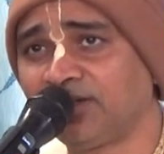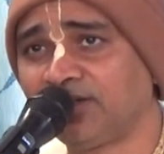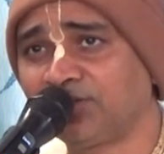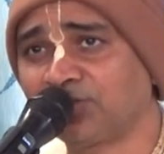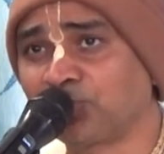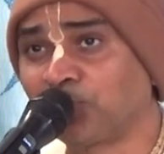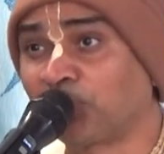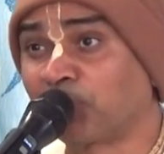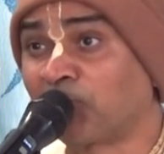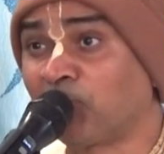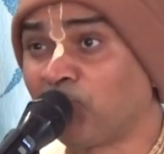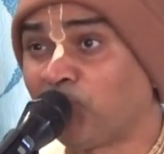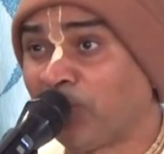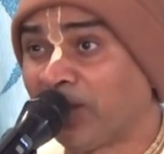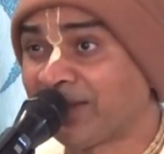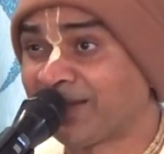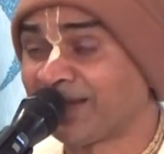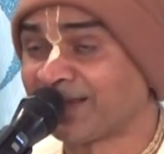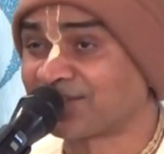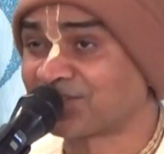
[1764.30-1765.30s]
So
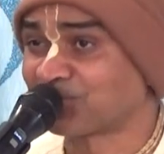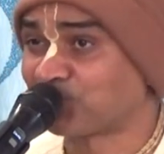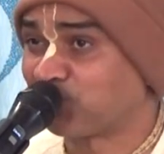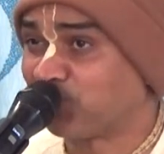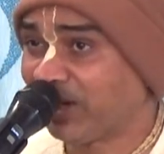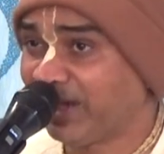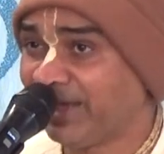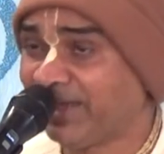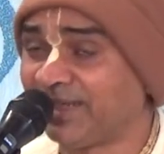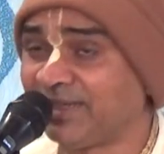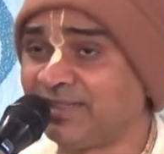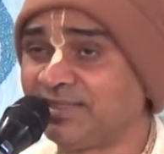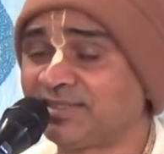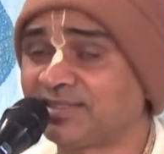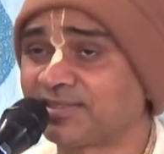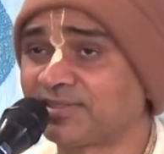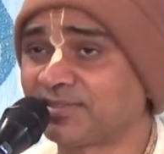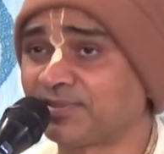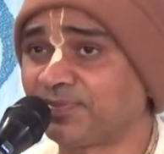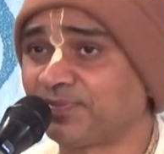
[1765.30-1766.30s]
Prabhupada
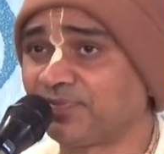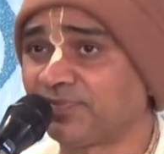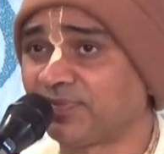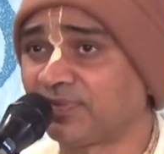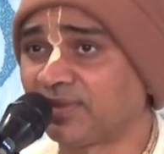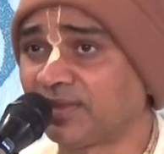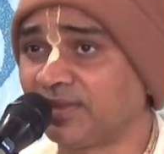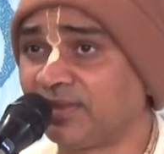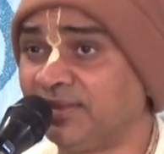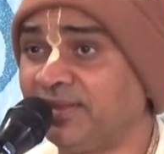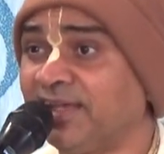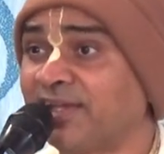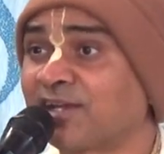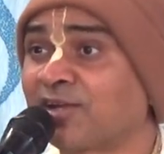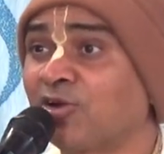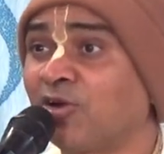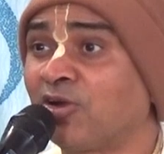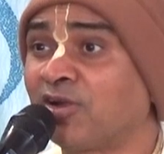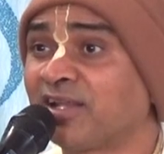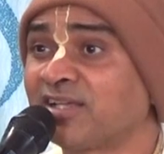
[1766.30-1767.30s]
explains, they
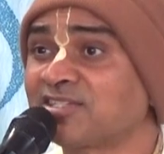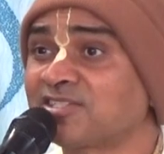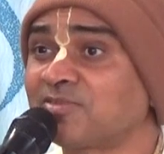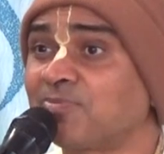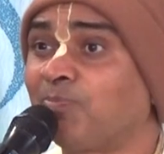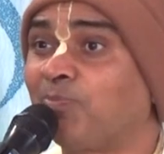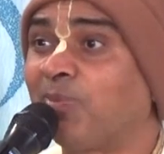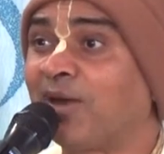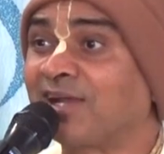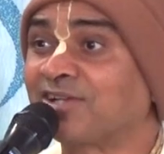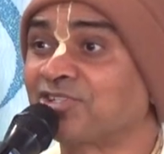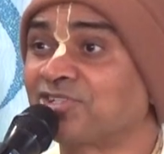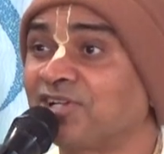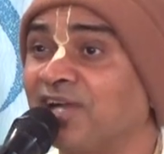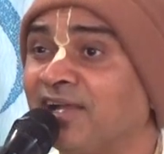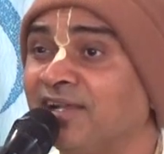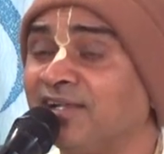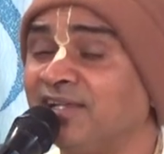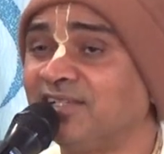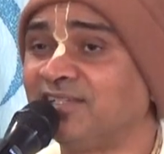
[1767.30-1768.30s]
are called as
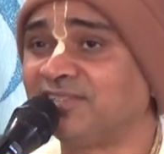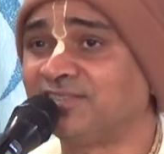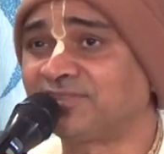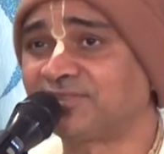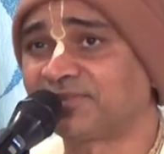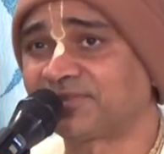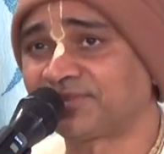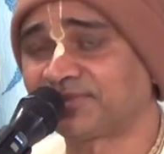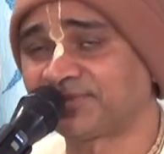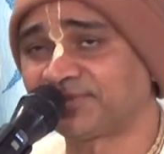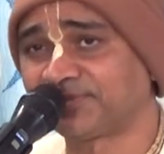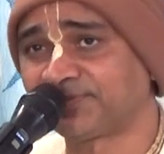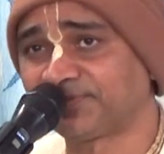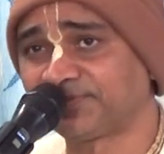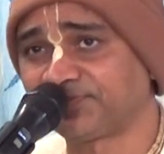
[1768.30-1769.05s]
Pashandis.